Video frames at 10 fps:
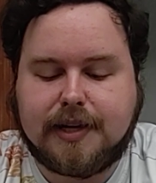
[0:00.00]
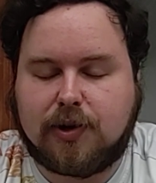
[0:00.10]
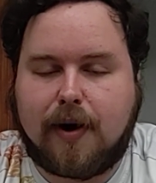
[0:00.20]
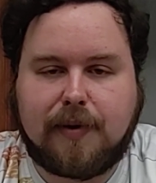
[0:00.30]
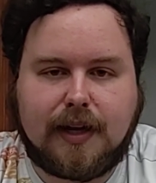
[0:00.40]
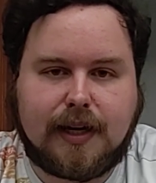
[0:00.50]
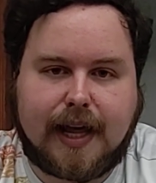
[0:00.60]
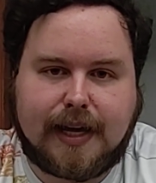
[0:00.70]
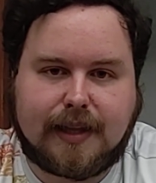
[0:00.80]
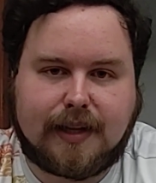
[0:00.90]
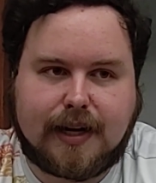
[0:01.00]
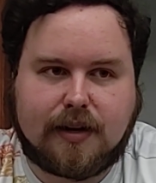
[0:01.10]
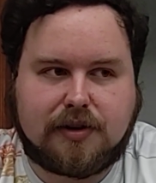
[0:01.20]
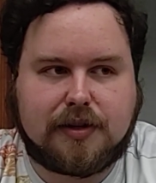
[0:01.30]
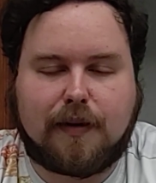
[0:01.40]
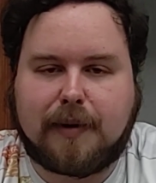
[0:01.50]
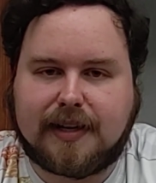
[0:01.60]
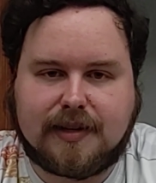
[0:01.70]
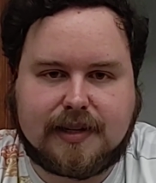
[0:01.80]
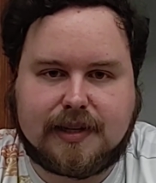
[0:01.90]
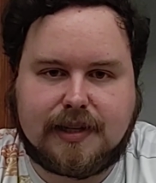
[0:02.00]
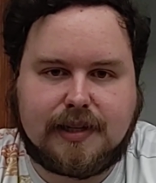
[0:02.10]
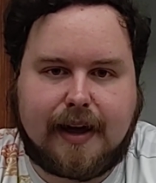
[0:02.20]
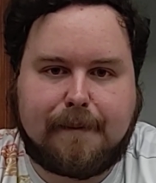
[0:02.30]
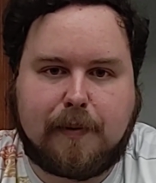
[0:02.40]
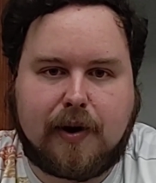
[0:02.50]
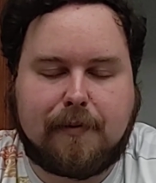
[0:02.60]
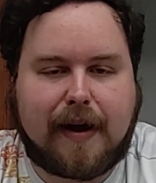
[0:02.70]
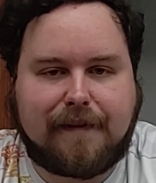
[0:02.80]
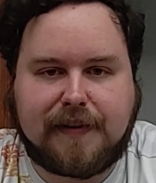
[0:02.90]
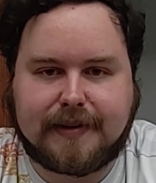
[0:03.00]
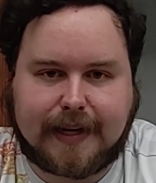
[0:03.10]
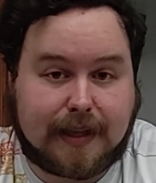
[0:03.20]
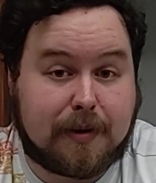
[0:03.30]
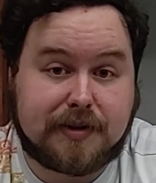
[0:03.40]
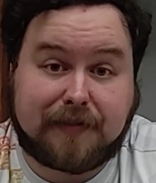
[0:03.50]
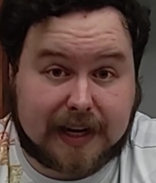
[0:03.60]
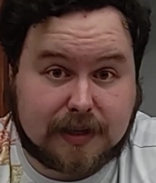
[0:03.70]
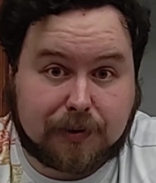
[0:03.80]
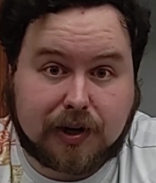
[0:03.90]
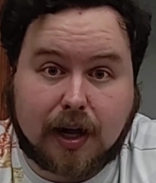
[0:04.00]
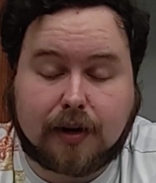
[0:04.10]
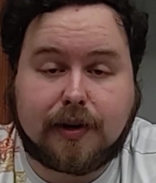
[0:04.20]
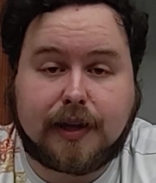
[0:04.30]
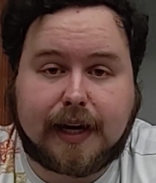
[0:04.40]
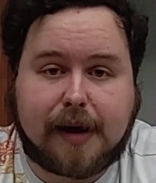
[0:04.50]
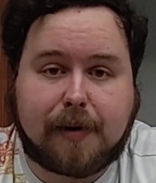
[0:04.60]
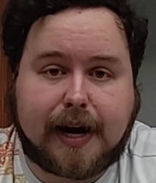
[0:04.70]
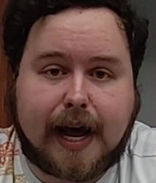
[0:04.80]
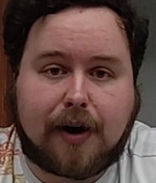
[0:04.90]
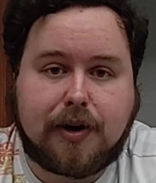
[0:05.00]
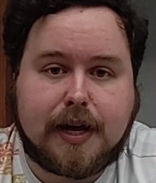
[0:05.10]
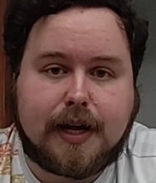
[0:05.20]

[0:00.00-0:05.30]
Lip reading: So I really like the leader just from a consistency standpoint. Red feels like the most flexible color in the game right now